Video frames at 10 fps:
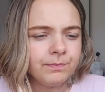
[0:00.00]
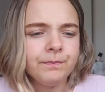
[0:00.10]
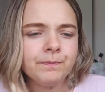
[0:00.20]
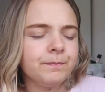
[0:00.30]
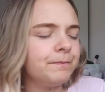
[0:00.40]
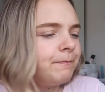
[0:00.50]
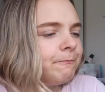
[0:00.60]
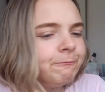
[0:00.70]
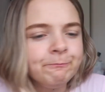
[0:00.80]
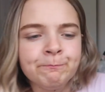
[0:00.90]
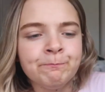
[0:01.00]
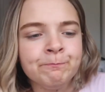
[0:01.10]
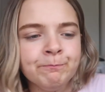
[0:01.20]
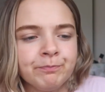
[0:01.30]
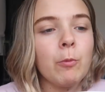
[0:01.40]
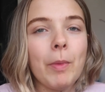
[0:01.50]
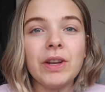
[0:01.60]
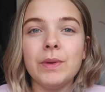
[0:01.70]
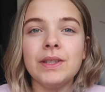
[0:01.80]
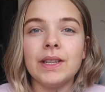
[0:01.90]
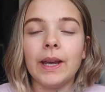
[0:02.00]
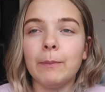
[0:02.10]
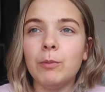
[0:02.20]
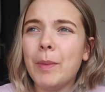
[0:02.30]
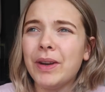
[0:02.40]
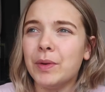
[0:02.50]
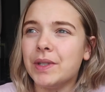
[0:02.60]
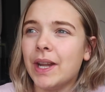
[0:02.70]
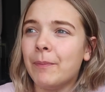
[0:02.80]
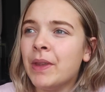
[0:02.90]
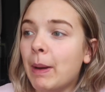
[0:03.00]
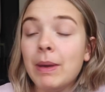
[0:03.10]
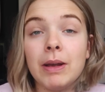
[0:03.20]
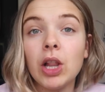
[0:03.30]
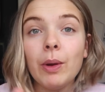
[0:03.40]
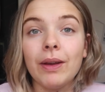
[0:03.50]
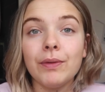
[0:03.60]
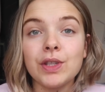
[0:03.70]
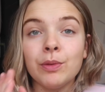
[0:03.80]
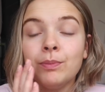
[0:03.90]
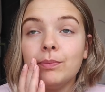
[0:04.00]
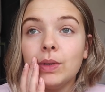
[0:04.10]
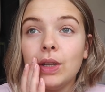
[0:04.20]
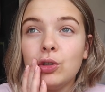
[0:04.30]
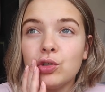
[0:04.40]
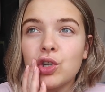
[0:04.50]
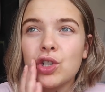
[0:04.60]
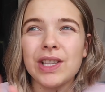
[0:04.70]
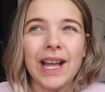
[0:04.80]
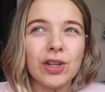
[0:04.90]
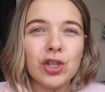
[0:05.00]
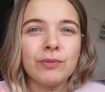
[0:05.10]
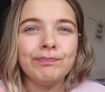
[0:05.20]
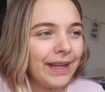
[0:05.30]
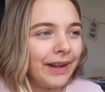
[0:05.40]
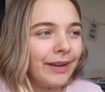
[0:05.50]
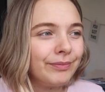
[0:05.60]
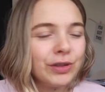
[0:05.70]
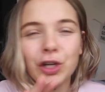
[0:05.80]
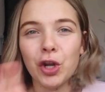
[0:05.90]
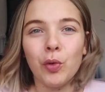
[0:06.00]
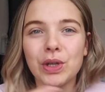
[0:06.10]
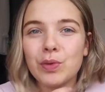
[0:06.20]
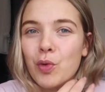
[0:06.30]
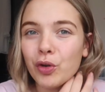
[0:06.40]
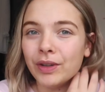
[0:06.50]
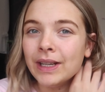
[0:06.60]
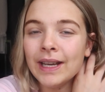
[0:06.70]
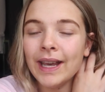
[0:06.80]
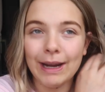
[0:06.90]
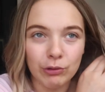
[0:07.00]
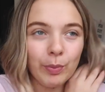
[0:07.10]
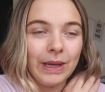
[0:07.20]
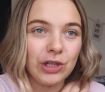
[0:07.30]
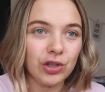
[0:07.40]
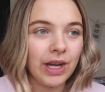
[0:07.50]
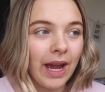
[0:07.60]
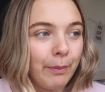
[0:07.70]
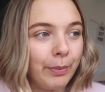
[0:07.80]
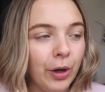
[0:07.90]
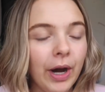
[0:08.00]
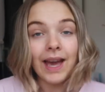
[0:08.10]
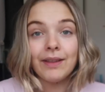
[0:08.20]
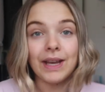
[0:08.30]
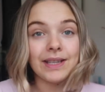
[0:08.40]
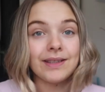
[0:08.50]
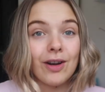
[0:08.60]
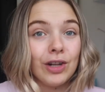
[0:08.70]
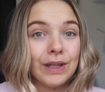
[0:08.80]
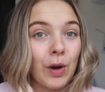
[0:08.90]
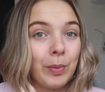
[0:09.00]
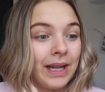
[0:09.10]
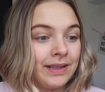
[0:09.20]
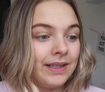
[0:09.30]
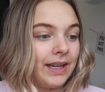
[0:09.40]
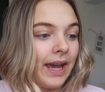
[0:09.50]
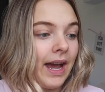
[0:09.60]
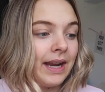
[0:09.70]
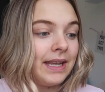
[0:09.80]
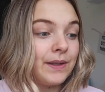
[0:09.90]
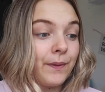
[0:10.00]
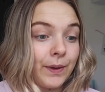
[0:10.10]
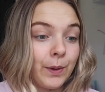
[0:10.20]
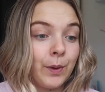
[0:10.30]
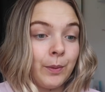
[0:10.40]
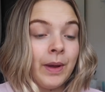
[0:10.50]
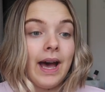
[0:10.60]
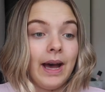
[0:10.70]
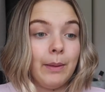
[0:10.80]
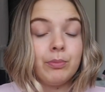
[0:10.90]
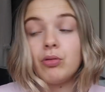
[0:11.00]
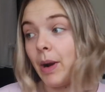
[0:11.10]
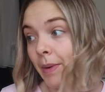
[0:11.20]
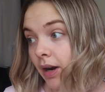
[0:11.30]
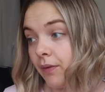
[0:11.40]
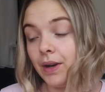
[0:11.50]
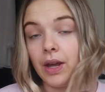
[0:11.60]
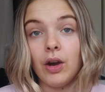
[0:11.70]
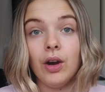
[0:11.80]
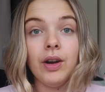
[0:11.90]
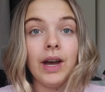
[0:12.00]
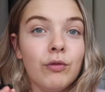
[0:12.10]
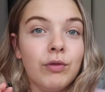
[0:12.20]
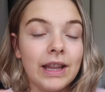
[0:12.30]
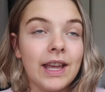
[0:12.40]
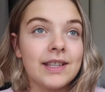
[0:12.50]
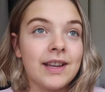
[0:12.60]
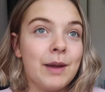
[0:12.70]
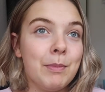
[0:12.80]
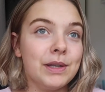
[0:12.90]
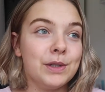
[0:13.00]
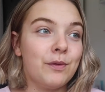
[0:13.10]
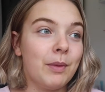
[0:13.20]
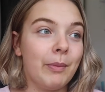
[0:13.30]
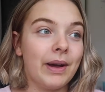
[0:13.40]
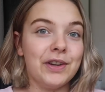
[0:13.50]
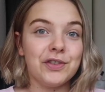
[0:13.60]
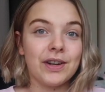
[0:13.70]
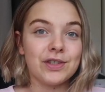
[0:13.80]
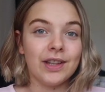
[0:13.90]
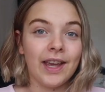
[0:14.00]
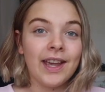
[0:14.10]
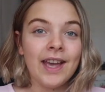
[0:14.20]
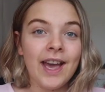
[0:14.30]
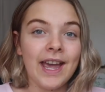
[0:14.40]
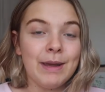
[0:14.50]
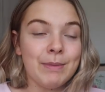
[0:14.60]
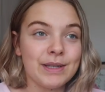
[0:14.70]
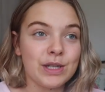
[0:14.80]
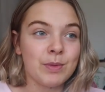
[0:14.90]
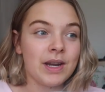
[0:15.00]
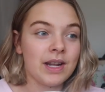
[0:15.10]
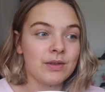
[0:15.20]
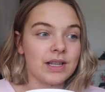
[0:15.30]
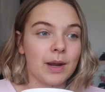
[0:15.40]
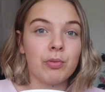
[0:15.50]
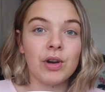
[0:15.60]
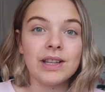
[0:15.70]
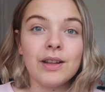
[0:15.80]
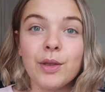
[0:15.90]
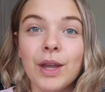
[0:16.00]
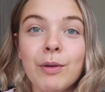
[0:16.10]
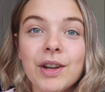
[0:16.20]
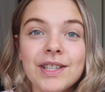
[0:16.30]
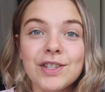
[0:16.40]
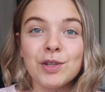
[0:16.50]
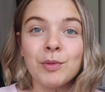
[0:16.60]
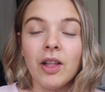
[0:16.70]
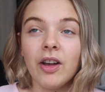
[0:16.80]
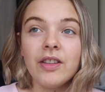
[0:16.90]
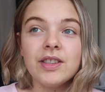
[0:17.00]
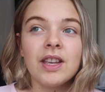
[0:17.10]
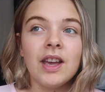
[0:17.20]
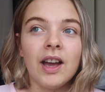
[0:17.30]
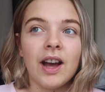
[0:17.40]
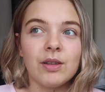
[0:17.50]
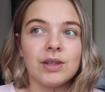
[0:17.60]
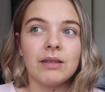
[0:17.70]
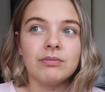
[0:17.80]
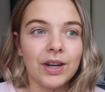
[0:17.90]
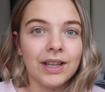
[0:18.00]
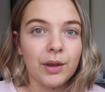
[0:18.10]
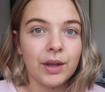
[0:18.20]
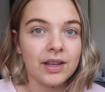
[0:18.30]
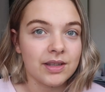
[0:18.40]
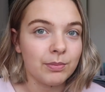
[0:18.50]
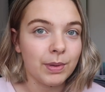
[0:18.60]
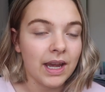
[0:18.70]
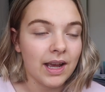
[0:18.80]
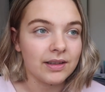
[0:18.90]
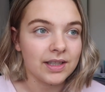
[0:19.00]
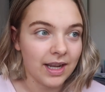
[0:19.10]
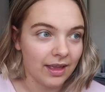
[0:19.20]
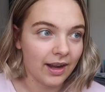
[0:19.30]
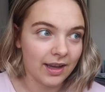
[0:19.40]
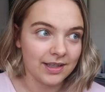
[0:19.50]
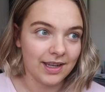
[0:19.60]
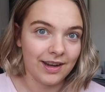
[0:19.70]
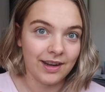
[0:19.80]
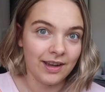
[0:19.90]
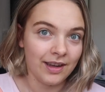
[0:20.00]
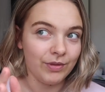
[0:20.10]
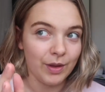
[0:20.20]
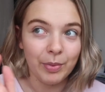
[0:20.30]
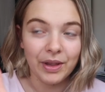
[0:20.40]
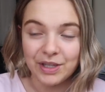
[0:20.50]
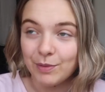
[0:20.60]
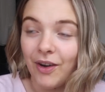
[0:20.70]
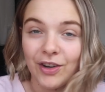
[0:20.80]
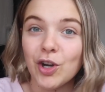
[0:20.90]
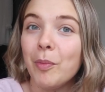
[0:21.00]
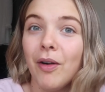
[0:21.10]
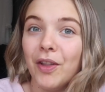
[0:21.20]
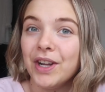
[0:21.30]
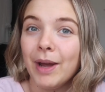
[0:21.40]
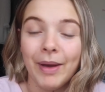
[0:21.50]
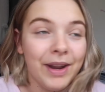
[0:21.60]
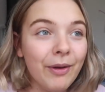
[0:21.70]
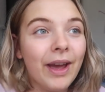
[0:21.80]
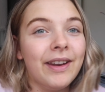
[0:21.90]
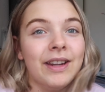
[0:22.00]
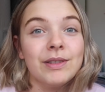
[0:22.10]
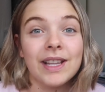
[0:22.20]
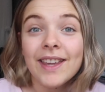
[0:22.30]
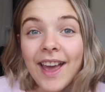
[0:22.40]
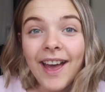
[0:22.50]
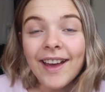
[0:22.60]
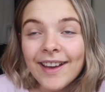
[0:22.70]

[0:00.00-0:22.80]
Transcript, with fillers: Mm mm mm. What am I doing today? What am I doing today? I'm meeting Chloe for some lunch slash dinner. Don't know which one it will be just yet, but yeah, that's all I've got planned today. I need to film a Primark video. I got a really exciting message from my manager actually. He messaged me and he was like, "Pretty Little Thing, I want to send you some clothes." And I was like, "Pretty Little Thing as in P L T, like as in the place where I shop all the time anyway." And he was like, "Yeah."